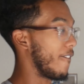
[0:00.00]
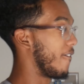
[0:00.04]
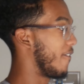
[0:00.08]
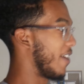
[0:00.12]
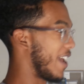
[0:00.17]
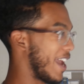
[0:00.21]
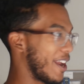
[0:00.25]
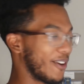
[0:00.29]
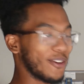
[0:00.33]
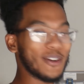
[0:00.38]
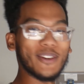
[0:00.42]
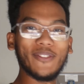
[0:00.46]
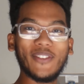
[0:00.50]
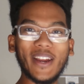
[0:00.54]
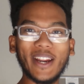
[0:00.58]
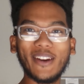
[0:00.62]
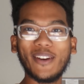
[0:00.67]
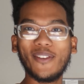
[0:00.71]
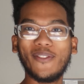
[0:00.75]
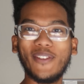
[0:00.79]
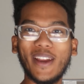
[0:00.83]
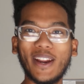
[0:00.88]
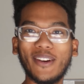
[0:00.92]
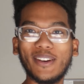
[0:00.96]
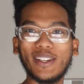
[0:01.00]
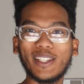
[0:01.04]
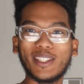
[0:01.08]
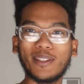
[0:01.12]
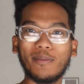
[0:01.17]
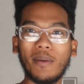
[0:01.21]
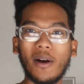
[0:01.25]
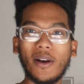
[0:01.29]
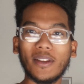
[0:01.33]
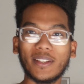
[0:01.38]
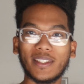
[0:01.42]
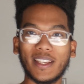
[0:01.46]
very, very, very
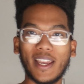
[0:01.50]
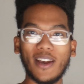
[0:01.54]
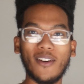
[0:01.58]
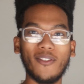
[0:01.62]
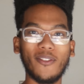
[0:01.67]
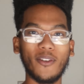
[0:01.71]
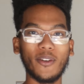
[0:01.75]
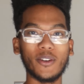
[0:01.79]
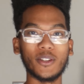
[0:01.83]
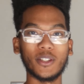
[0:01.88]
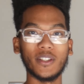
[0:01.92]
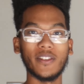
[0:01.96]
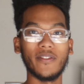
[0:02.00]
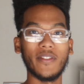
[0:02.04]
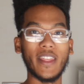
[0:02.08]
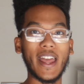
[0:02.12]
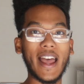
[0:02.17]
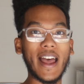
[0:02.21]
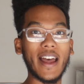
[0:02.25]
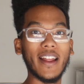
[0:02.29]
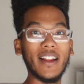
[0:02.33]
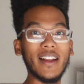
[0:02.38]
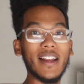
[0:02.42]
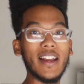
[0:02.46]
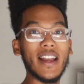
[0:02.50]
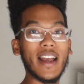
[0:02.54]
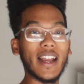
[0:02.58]
small scale version of that.